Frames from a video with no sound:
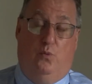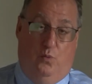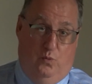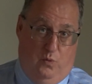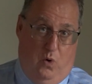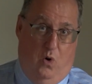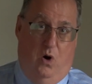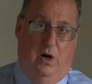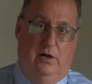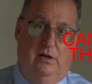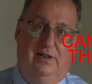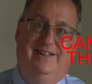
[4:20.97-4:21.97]

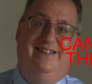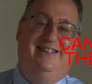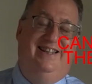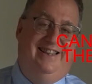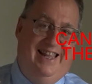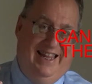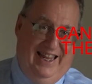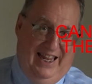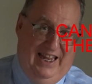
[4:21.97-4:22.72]
Wrong. That they